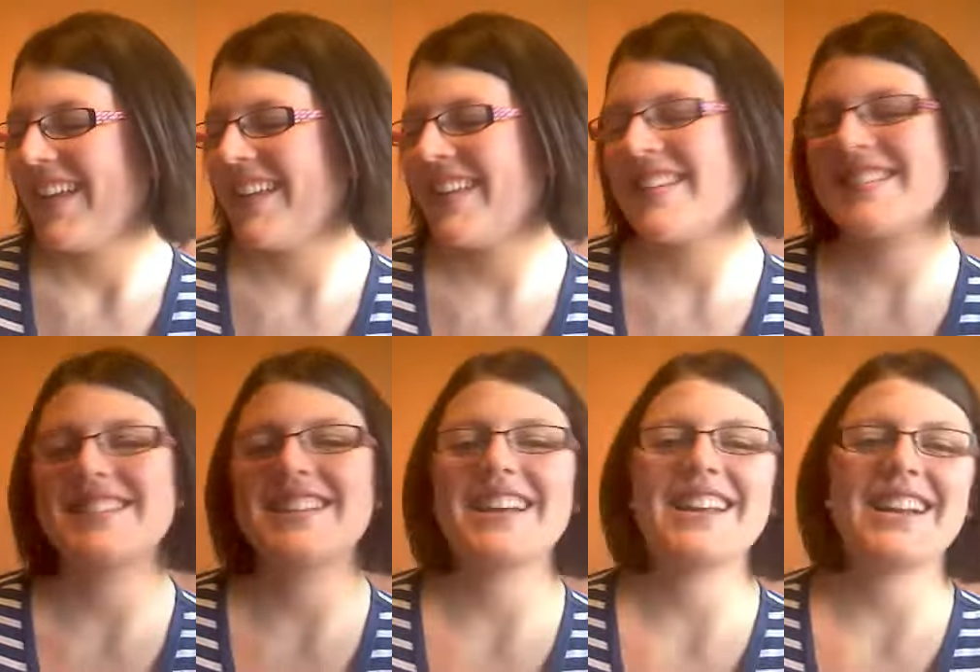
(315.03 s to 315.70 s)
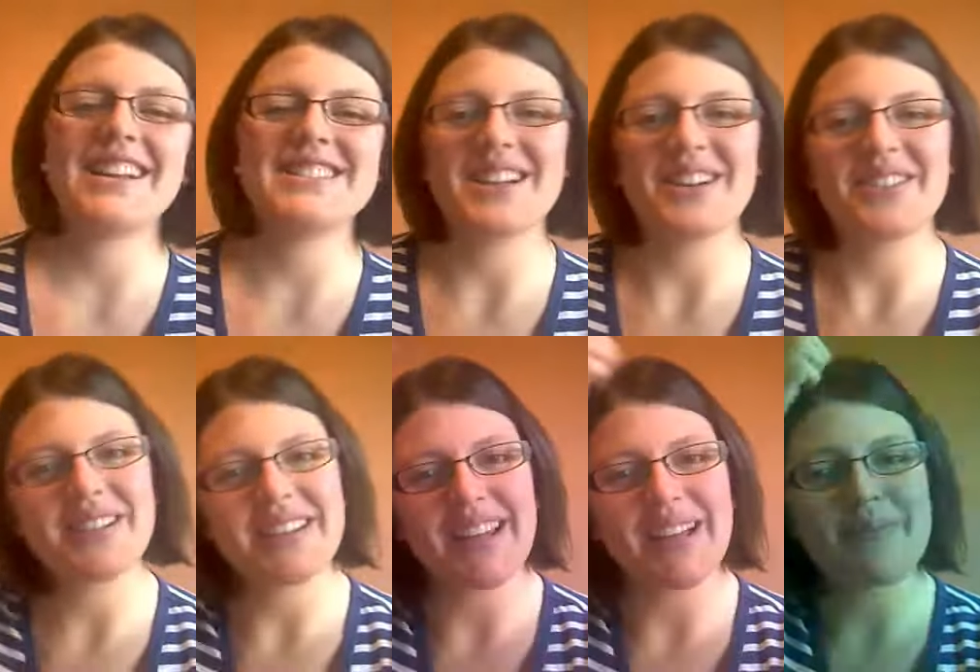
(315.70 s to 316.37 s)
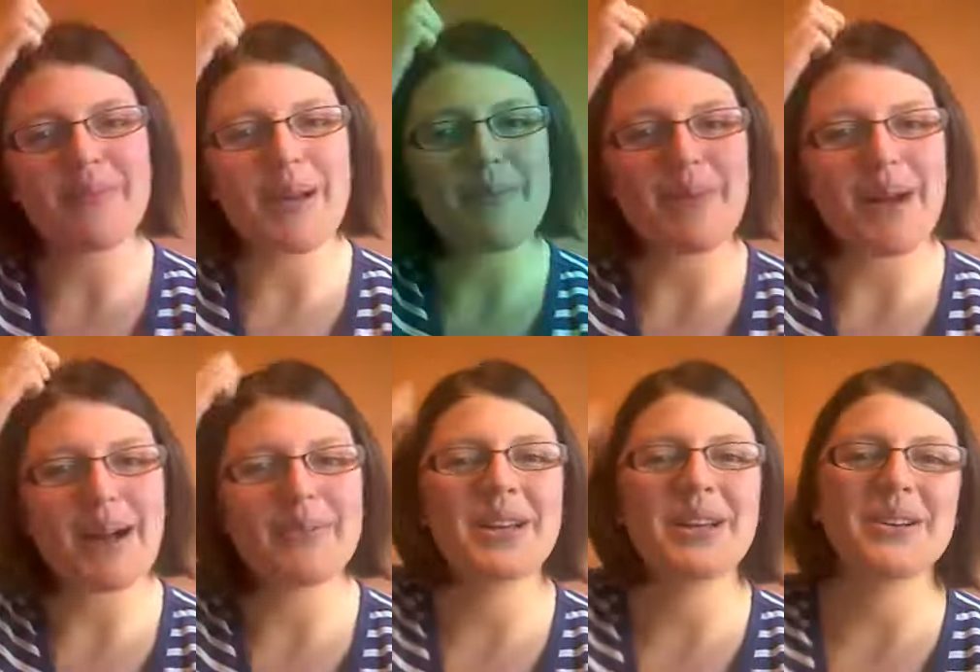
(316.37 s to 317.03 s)
He said I sounded like my
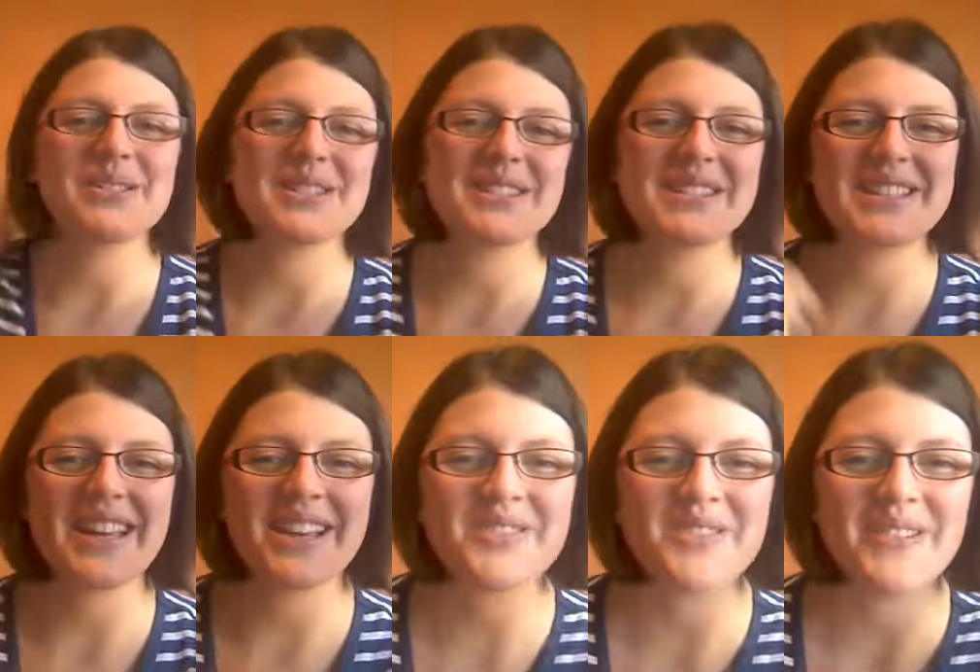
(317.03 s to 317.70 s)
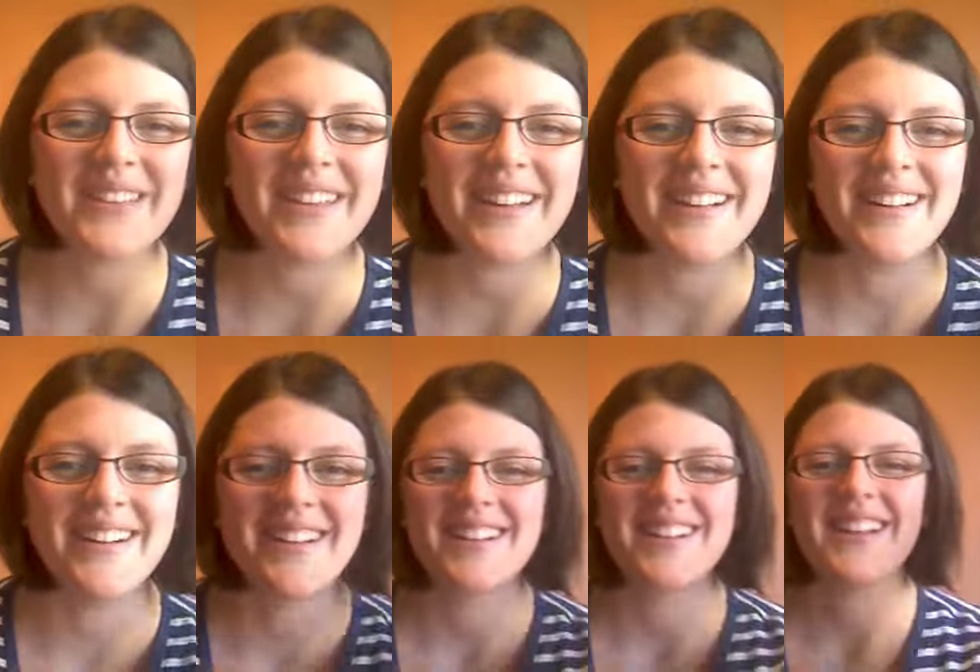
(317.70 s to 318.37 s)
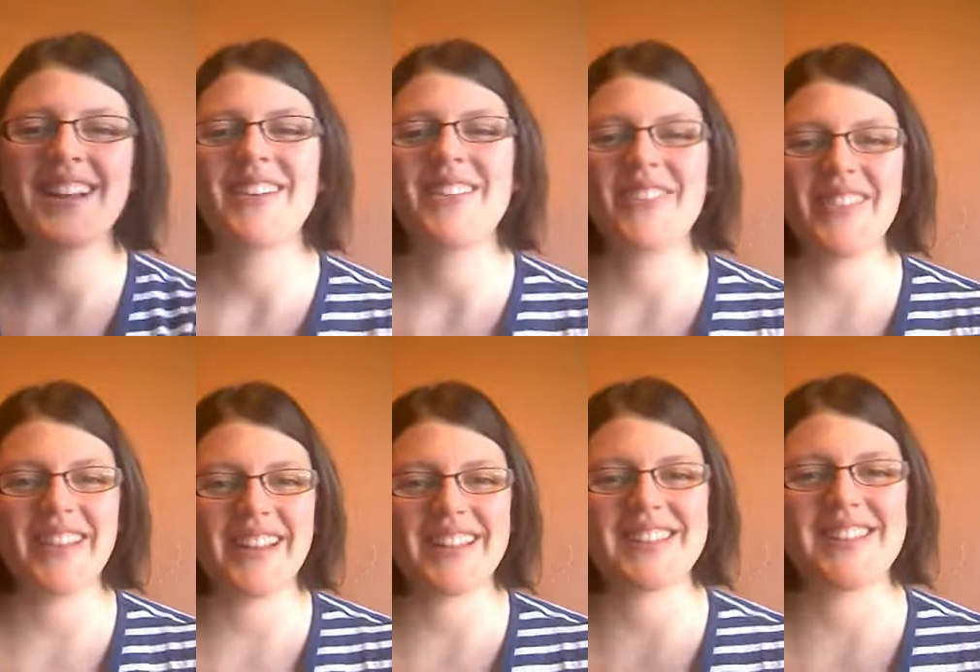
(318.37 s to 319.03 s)
mom. He goes, is Sandra there? I'm
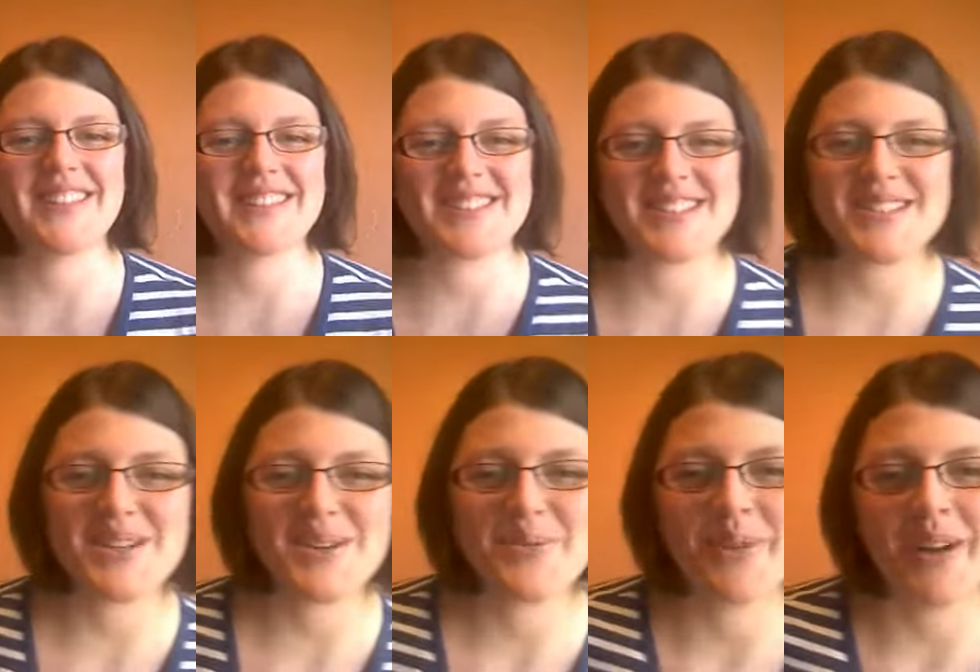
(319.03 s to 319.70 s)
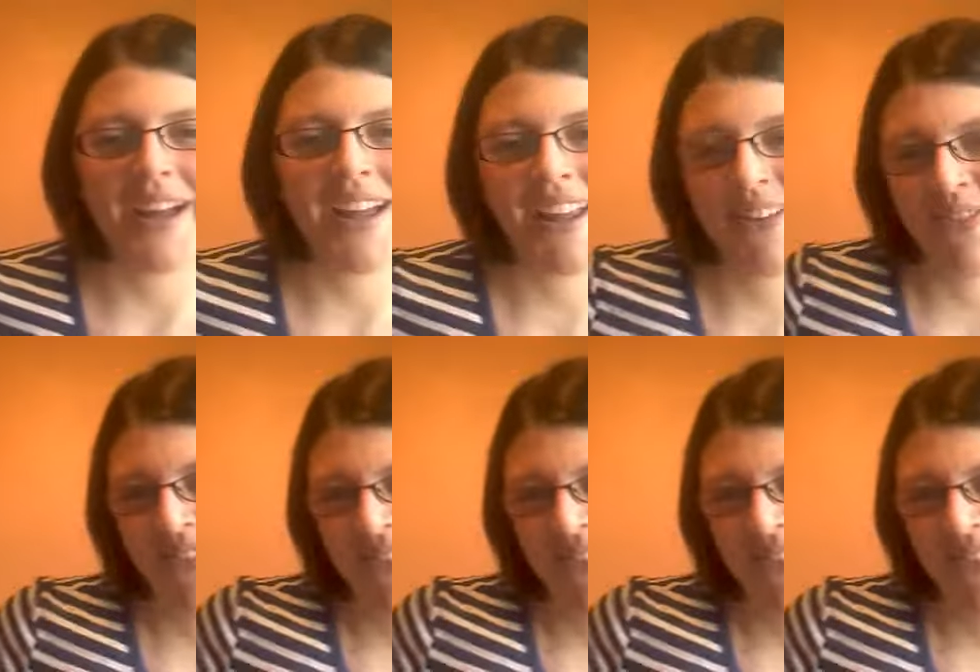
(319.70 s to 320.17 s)
like, this is your wife?